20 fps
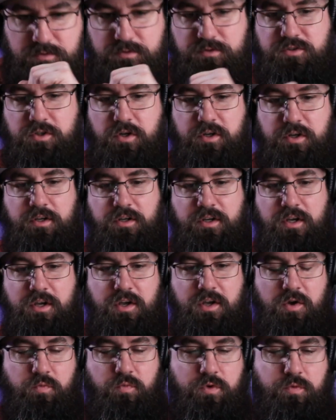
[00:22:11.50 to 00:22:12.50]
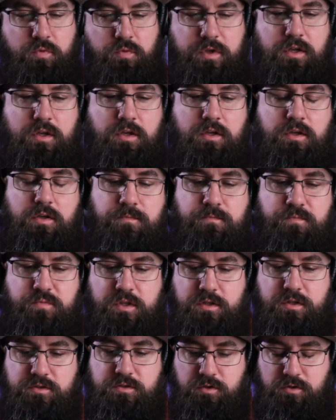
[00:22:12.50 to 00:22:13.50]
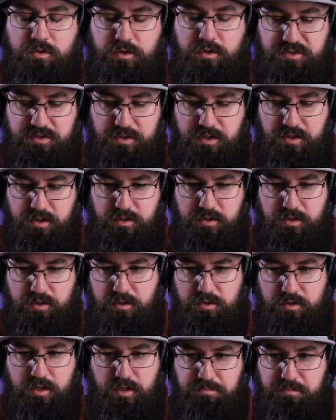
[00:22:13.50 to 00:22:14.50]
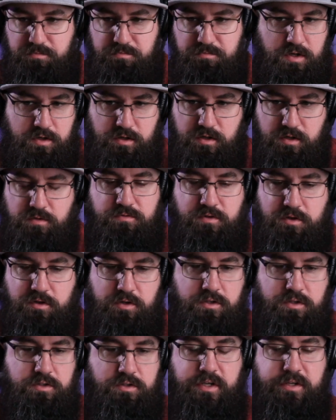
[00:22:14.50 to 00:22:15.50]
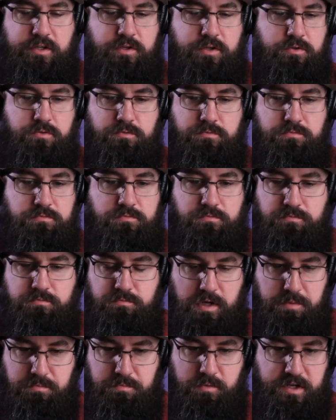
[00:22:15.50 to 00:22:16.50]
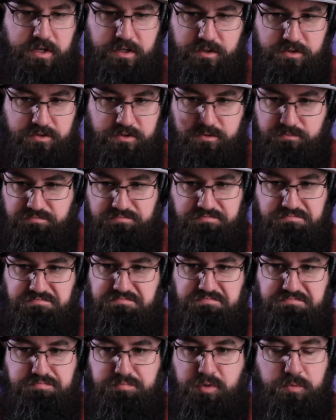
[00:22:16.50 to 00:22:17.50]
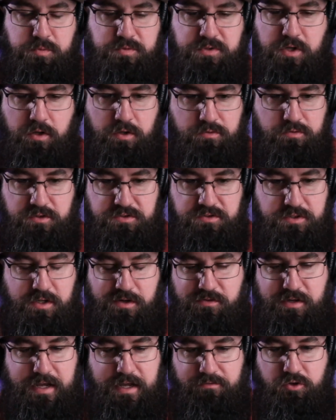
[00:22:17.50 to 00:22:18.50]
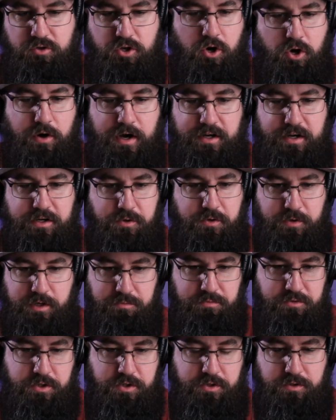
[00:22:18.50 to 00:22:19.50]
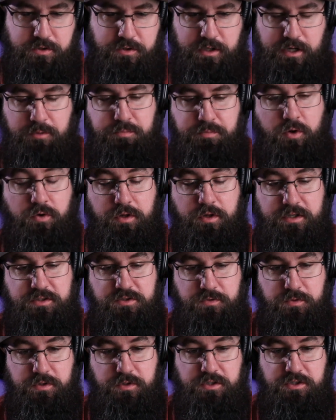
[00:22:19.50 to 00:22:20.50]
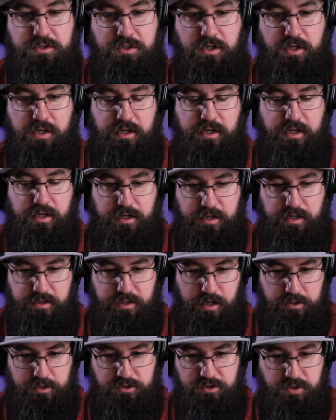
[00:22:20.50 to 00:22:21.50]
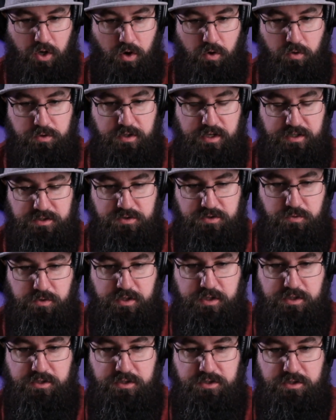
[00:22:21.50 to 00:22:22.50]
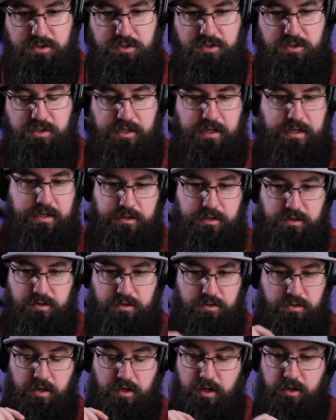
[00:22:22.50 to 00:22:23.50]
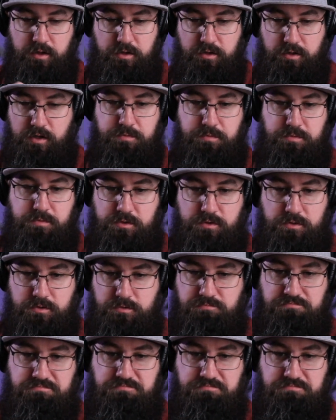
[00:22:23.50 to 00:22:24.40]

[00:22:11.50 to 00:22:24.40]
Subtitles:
sorry, when we, so let's say that I'm inverted and I go, my brain just poops all over itself and I have no idea what I'm doing and I pull that switch. Now I just hold that switch and the helicopter